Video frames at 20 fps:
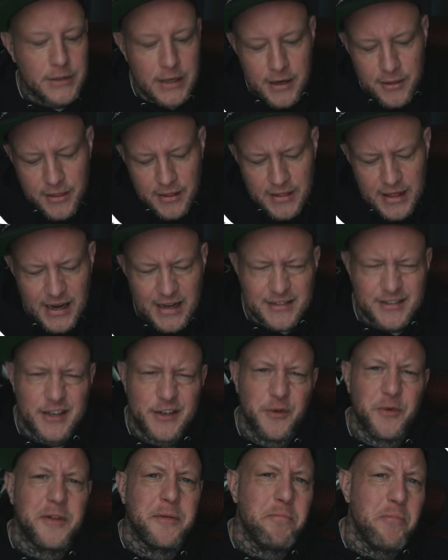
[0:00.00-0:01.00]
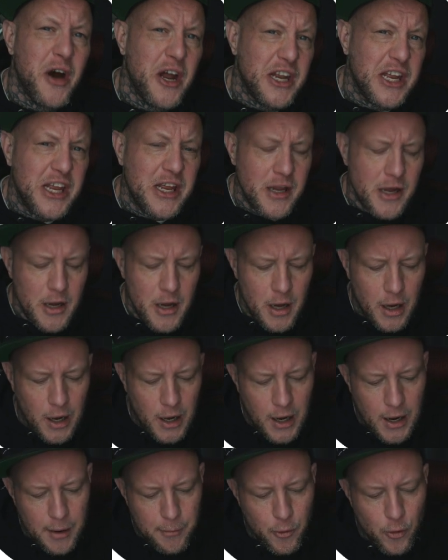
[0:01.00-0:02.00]
Anything that has to do with money
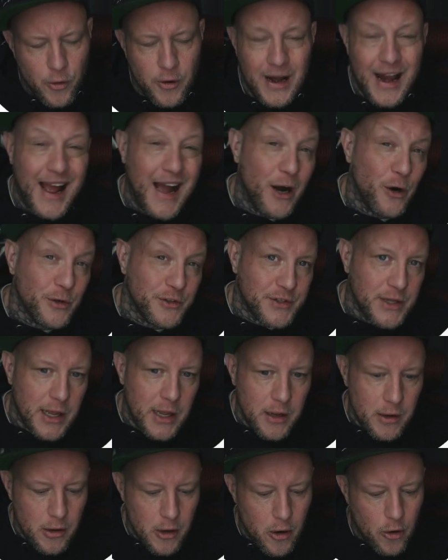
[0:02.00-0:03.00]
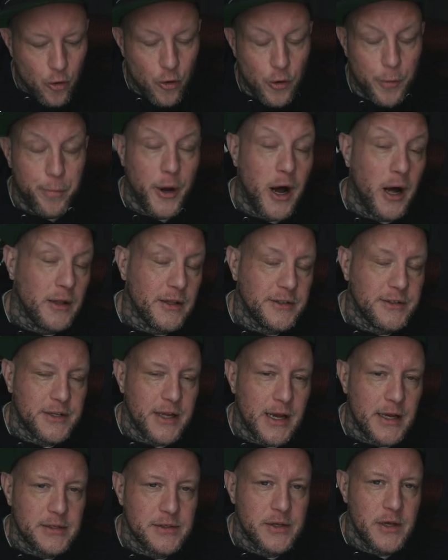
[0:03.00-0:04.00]
or housing or
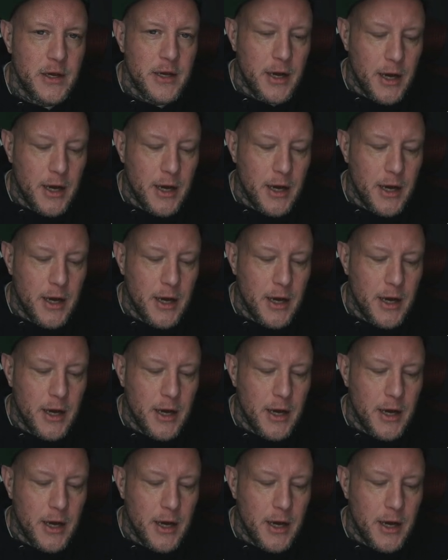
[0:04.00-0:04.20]
politics.